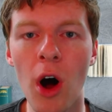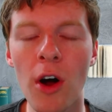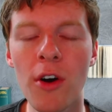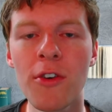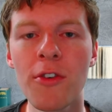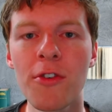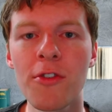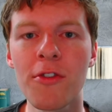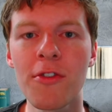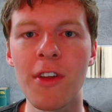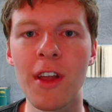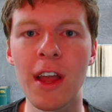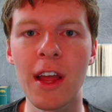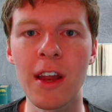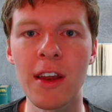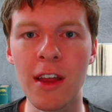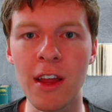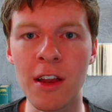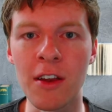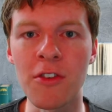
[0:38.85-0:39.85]

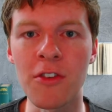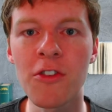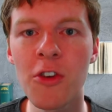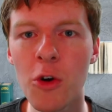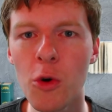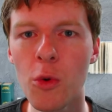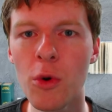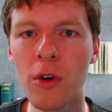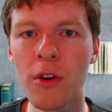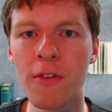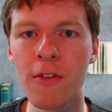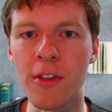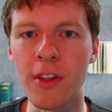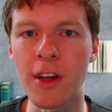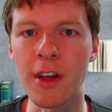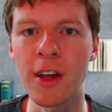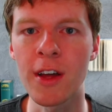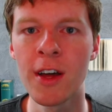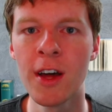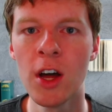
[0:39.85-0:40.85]
understand
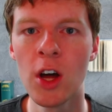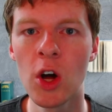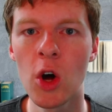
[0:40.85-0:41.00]
intuitively